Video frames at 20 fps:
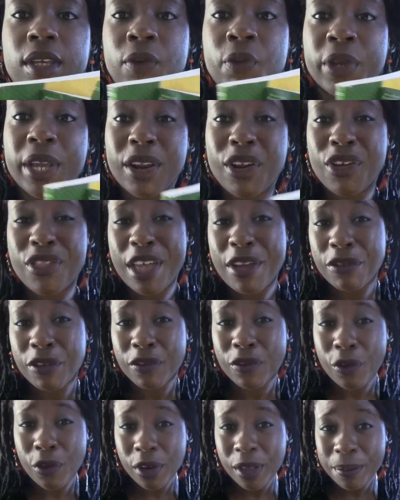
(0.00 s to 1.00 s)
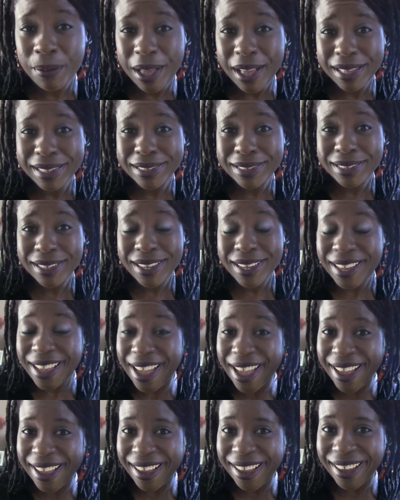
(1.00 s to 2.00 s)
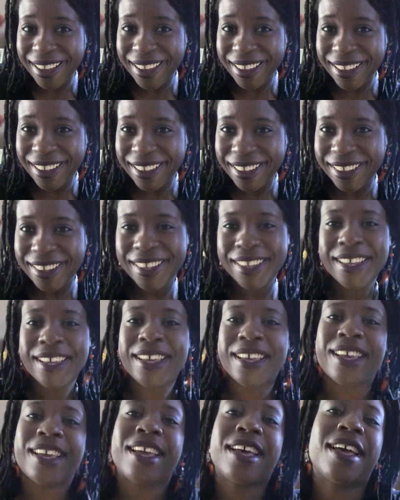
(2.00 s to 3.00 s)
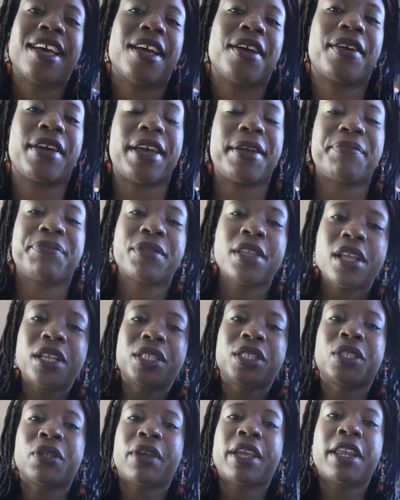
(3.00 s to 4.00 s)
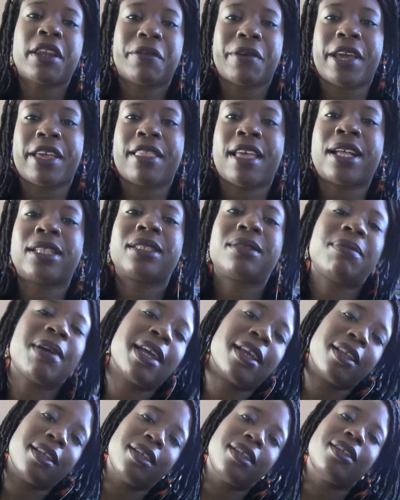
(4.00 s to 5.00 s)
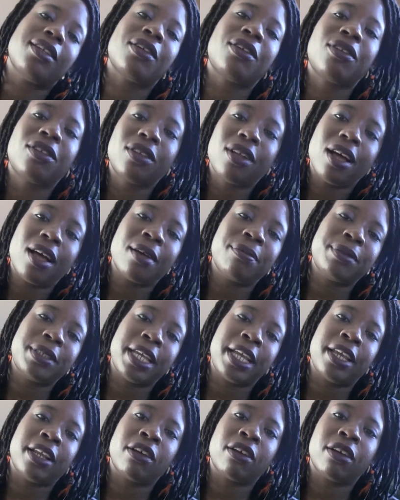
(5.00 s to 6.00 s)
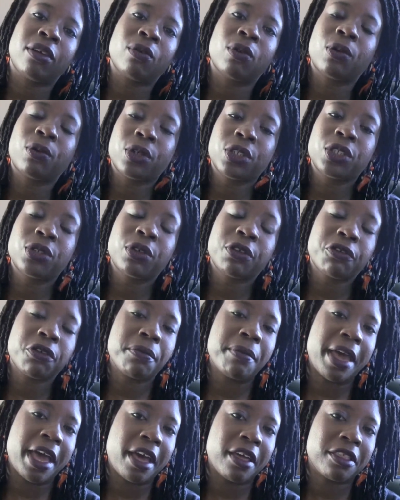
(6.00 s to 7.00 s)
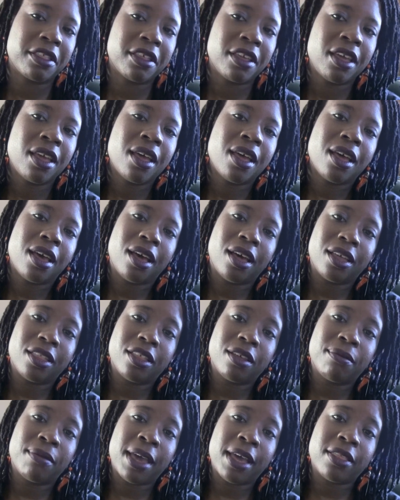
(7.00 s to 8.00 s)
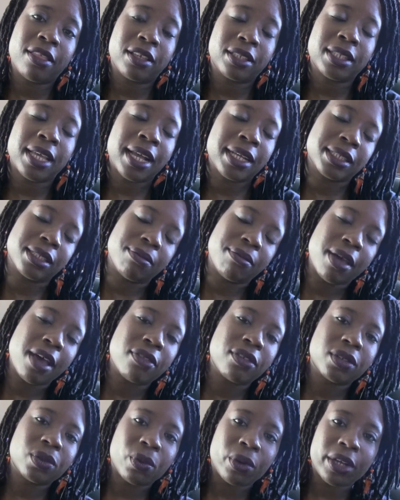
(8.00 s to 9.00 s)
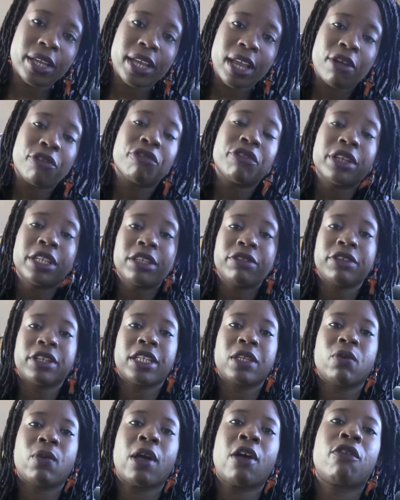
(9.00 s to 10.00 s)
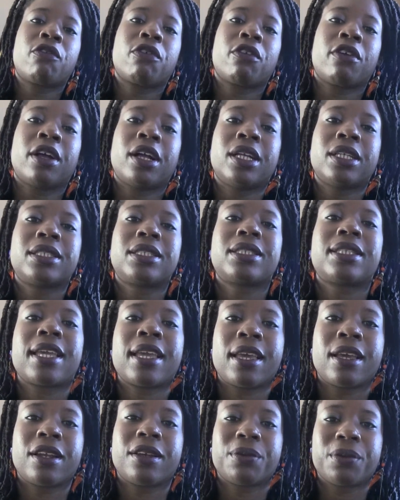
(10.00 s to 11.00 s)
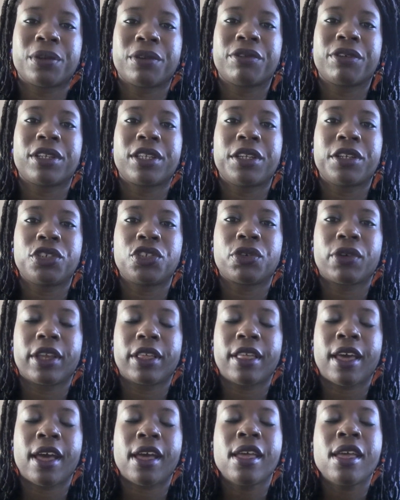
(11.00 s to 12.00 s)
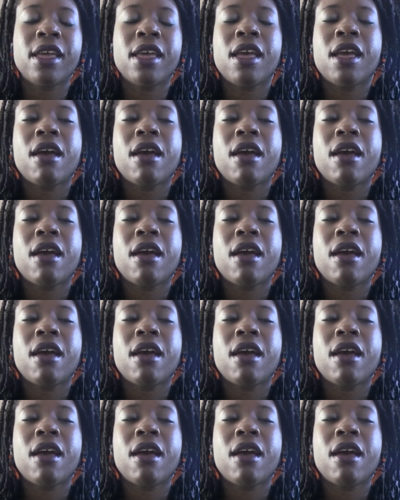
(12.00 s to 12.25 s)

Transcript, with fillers: and we got all that for 40 bucks. Yay! Okay, so anyway, that's my little update on what we're doing for math. Uh, the, the Saxon math is working out really, really well for us, and we're really enjoying that.